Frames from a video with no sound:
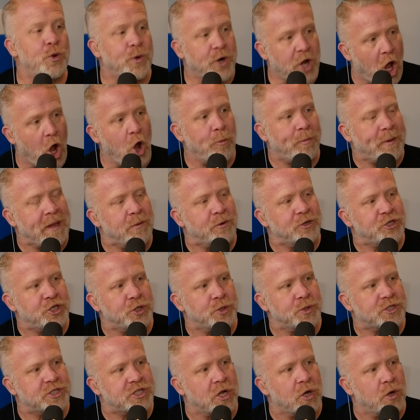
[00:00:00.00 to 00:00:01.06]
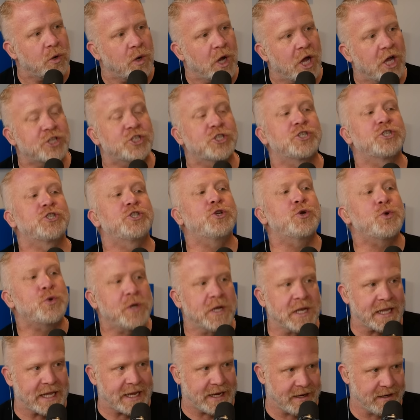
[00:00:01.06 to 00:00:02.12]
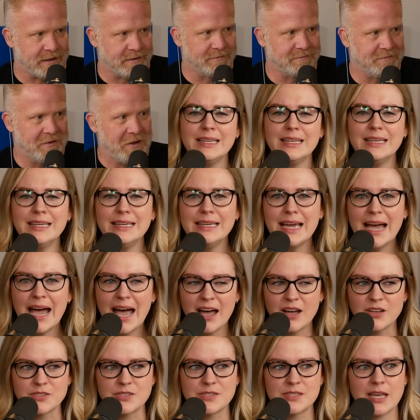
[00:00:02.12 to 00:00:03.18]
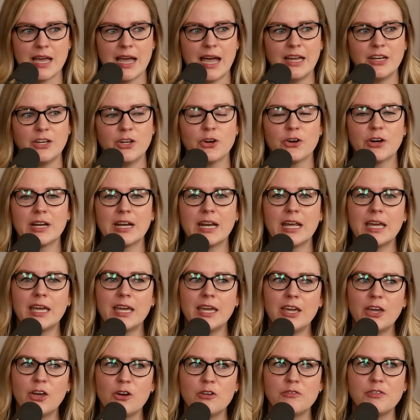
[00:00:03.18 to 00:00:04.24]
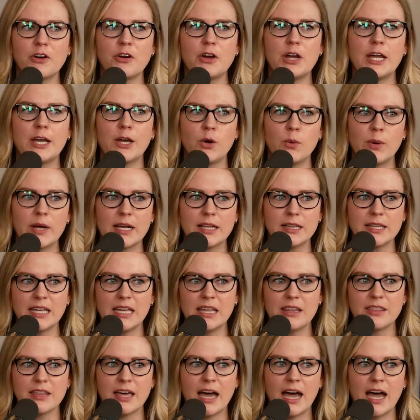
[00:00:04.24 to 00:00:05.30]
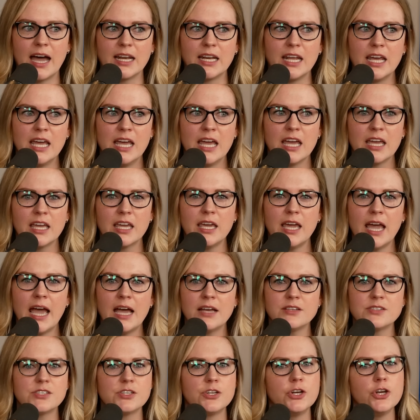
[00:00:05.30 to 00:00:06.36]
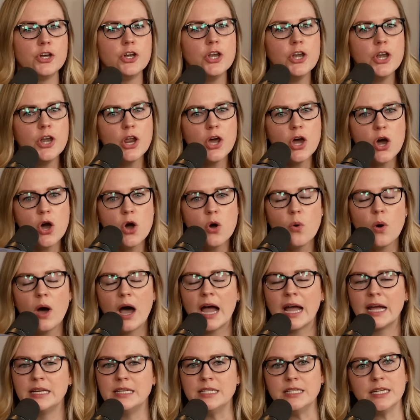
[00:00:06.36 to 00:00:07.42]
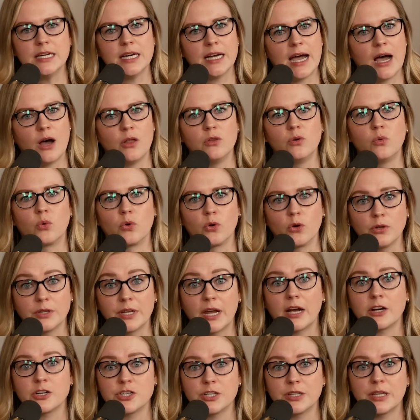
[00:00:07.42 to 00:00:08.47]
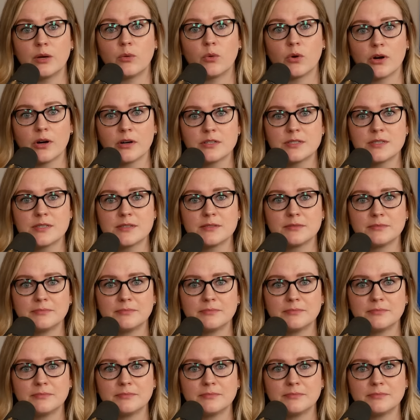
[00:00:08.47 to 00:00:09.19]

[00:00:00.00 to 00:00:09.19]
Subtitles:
you would hope he would do so astutely. Yes, and you're going to hear very quickly that he has no idea how the world actually works.